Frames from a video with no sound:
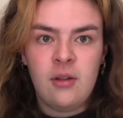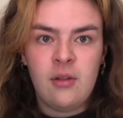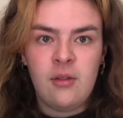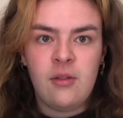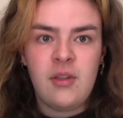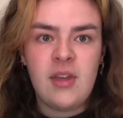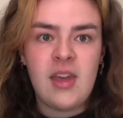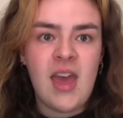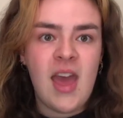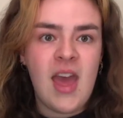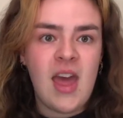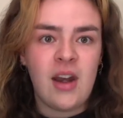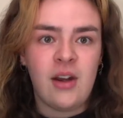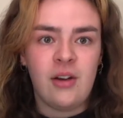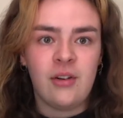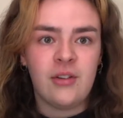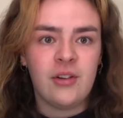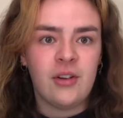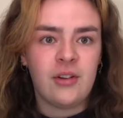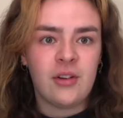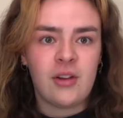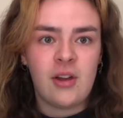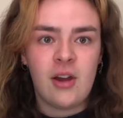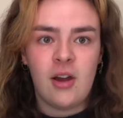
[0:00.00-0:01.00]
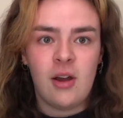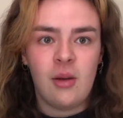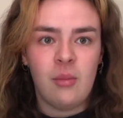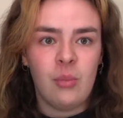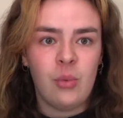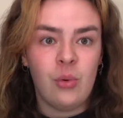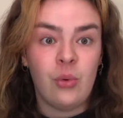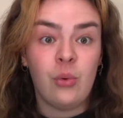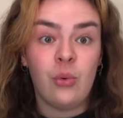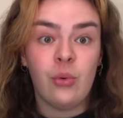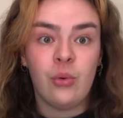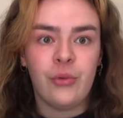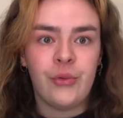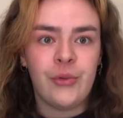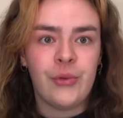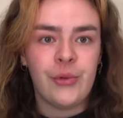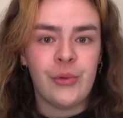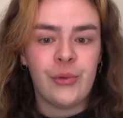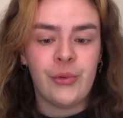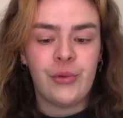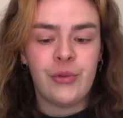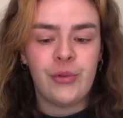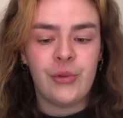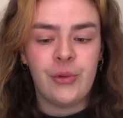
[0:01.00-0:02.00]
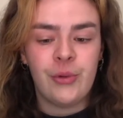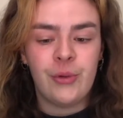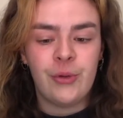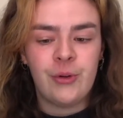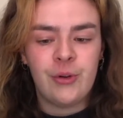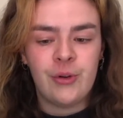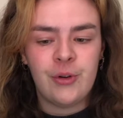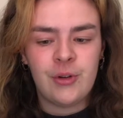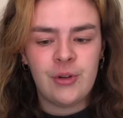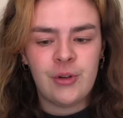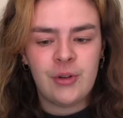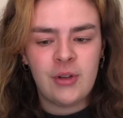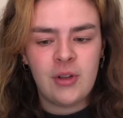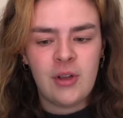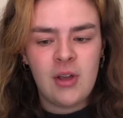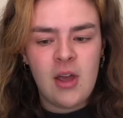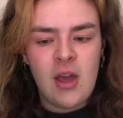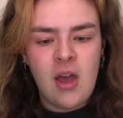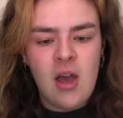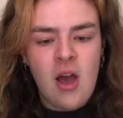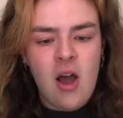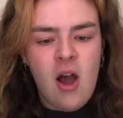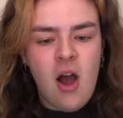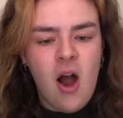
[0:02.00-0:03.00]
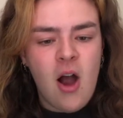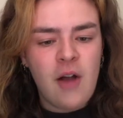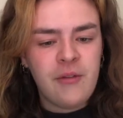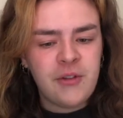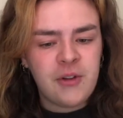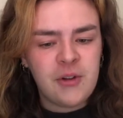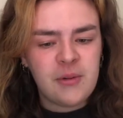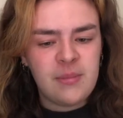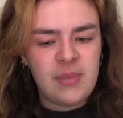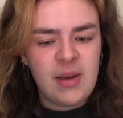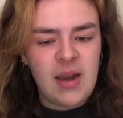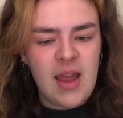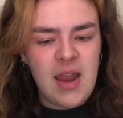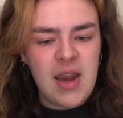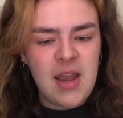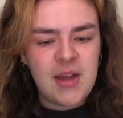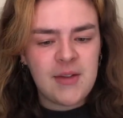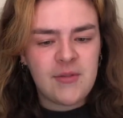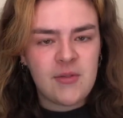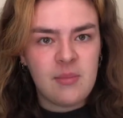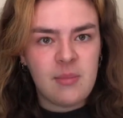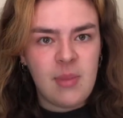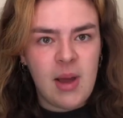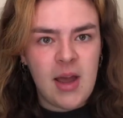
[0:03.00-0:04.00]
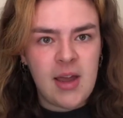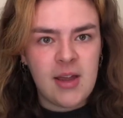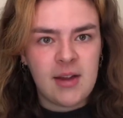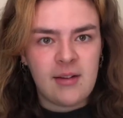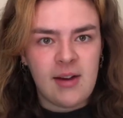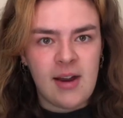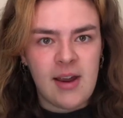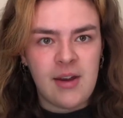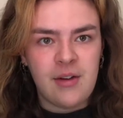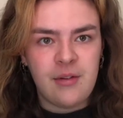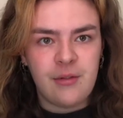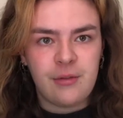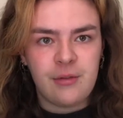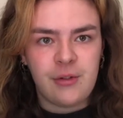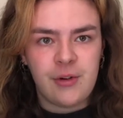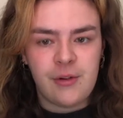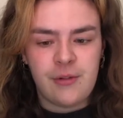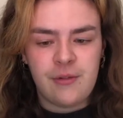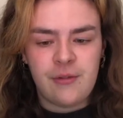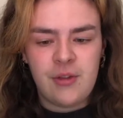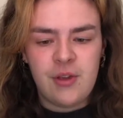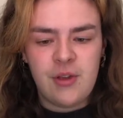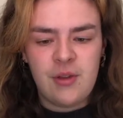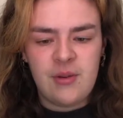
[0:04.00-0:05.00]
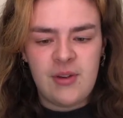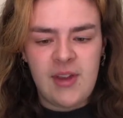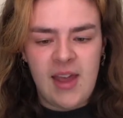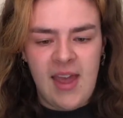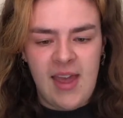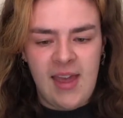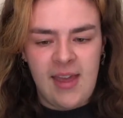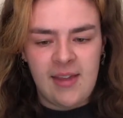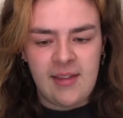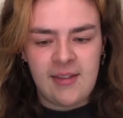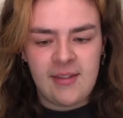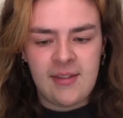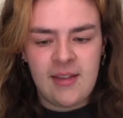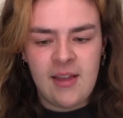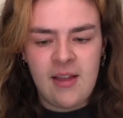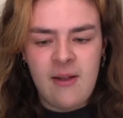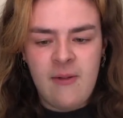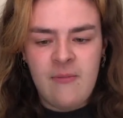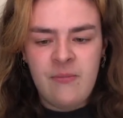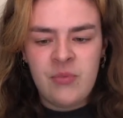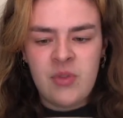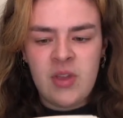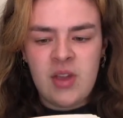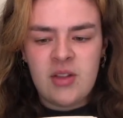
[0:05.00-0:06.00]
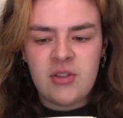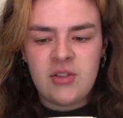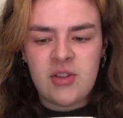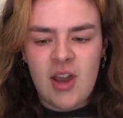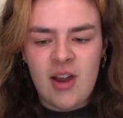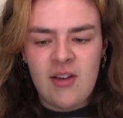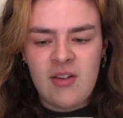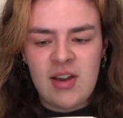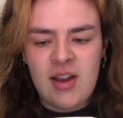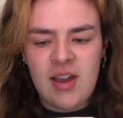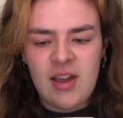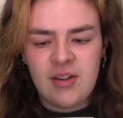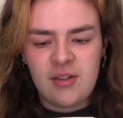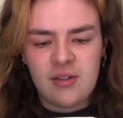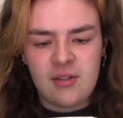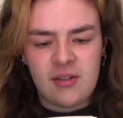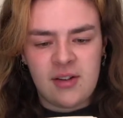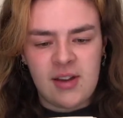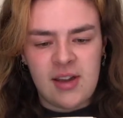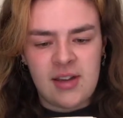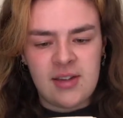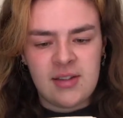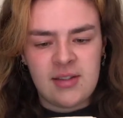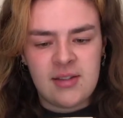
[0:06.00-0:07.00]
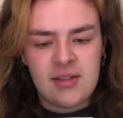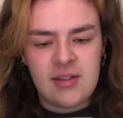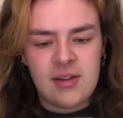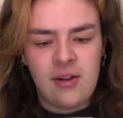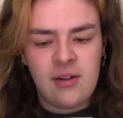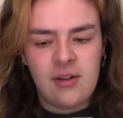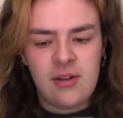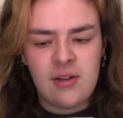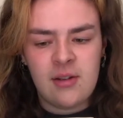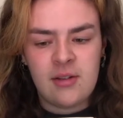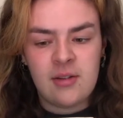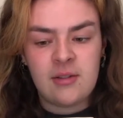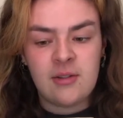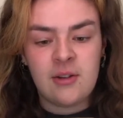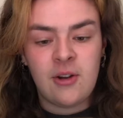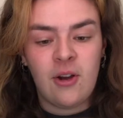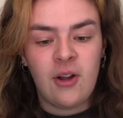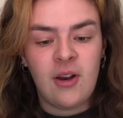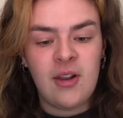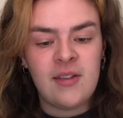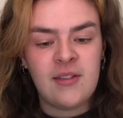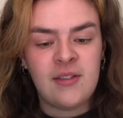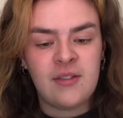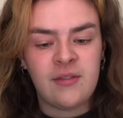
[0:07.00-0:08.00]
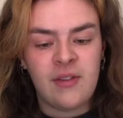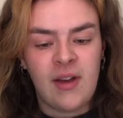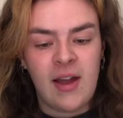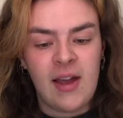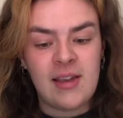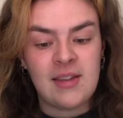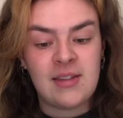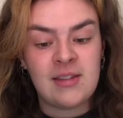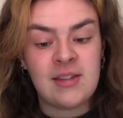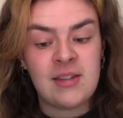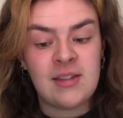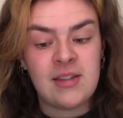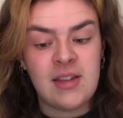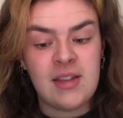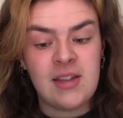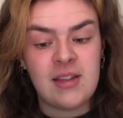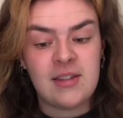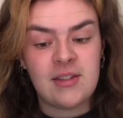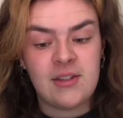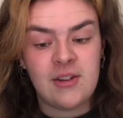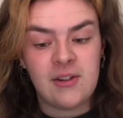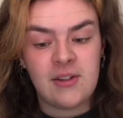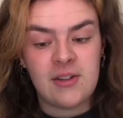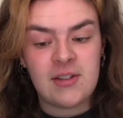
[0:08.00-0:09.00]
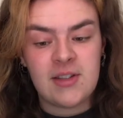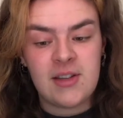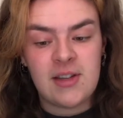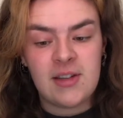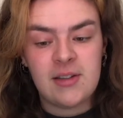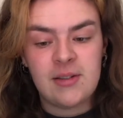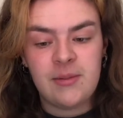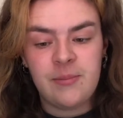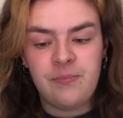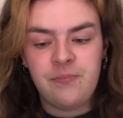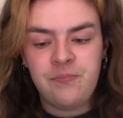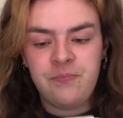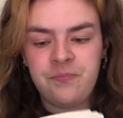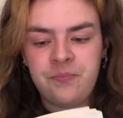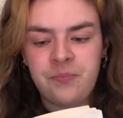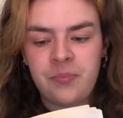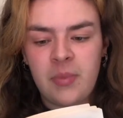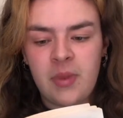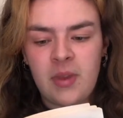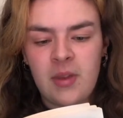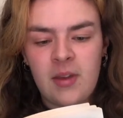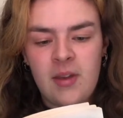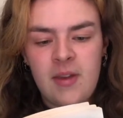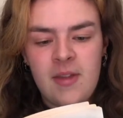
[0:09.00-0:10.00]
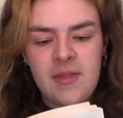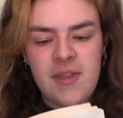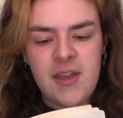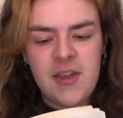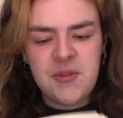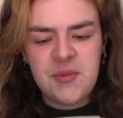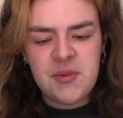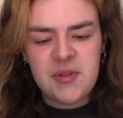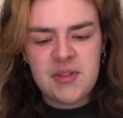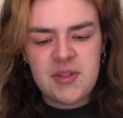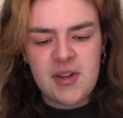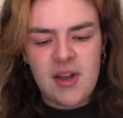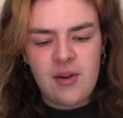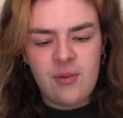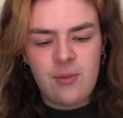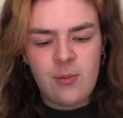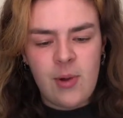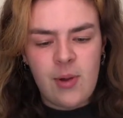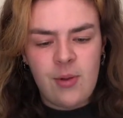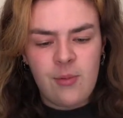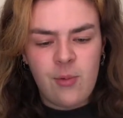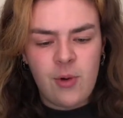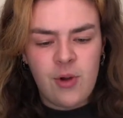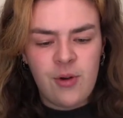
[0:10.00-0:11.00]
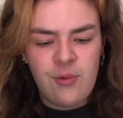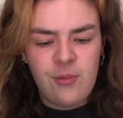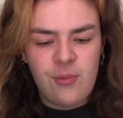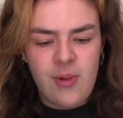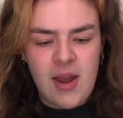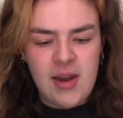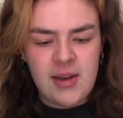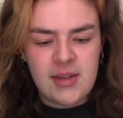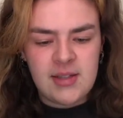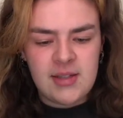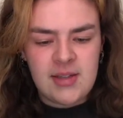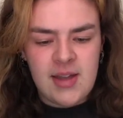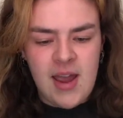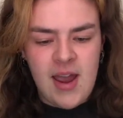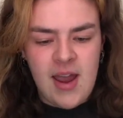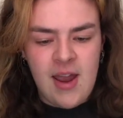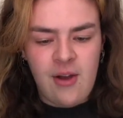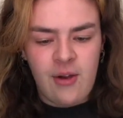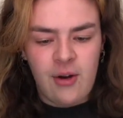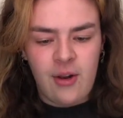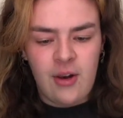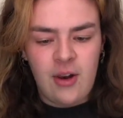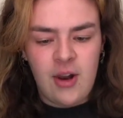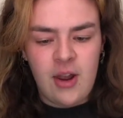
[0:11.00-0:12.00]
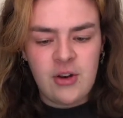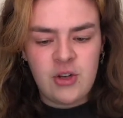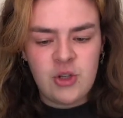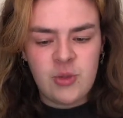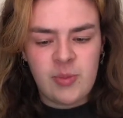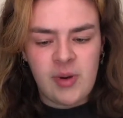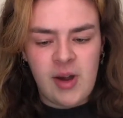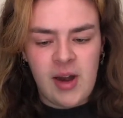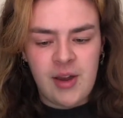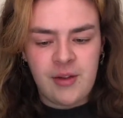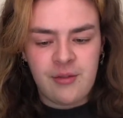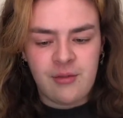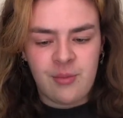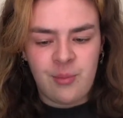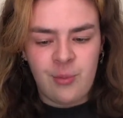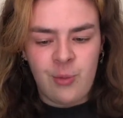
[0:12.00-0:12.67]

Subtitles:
The end had come all too soon. After complaining of a migraine for a few days, Jerry had agreed to Holly's advice to see his doctor. This was done one Wednesday on a lunch break from